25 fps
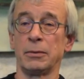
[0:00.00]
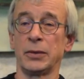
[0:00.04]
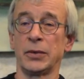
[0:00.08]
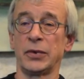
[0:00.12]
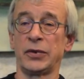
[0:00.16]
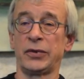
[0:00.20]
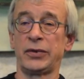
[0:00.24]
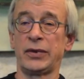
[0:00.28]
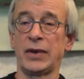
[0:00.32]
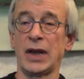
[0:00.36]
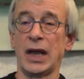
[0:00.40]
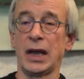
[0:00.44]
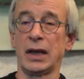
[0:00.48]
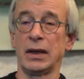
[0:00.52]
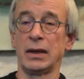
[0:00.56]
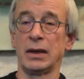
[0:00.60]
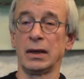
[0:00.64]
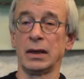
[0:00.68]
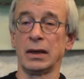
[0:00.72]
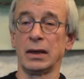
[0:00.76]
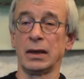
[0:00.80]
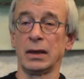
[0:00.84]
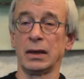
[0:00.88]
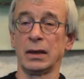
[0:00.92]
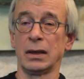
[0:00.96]

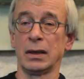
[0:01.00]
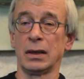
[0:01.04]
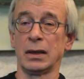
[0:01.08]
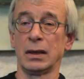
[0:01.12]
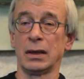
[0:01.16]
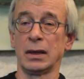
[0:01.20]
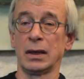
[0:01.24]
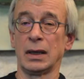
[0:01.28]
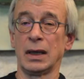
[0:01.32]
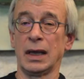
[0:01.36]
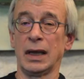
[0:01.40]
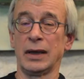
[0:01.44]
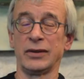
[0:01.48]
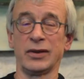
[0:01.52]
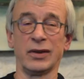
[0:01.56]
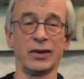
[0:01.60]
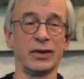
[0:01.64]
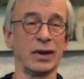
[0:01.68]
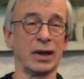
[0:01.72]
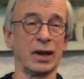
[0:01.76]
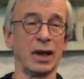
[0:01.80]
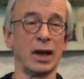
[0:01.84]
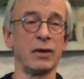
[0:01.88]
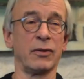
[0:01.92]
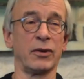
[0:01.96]
standing as a
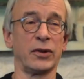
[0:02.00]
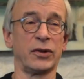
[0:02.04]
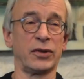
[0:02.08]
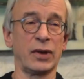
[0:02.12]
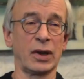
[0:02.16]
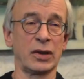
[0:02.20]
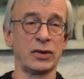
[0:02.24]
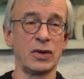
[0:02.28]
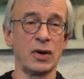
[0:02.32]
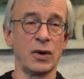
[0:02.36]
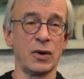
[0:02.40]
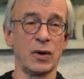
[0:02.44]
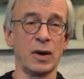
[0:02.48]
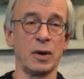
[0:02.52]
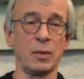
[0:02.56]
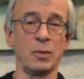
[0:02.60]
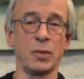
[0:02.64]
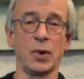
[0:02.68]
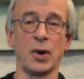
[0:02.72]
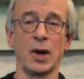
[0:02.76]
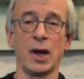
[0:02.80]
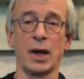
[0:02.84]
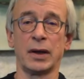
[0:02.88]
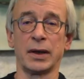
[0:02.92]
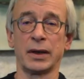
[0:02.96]
kind of a sectarian
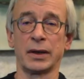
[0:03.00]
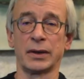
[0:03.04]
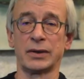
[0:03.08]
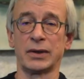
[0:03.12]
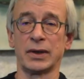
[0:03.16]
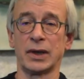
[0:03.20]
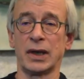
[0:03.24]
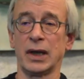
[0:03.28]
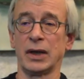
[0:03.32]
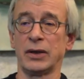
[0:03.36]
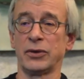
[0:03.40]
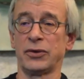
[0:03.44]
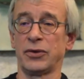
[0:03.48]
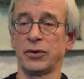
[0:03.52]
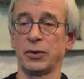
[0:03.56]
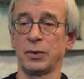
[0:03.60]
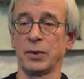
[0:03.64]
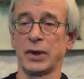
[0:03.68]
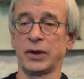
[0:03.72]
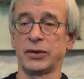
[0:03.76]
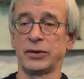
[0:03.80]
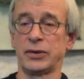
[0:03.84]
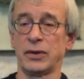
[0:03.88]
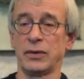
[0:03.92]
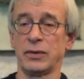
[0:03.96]
product against the
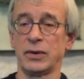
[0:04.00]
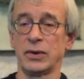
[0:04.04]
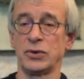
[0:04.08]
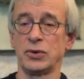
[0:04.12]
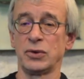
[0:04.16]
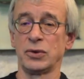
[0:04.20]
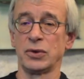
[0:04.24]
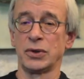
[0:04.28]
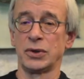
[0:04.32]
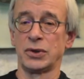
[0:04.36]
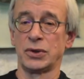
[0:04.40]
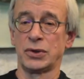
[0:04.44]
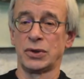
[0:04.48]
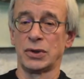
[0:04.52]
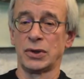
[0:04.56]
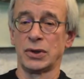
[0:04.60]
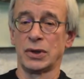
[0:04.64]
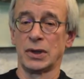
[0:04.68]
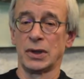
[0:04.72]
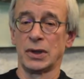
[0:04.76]
rest of the Jewish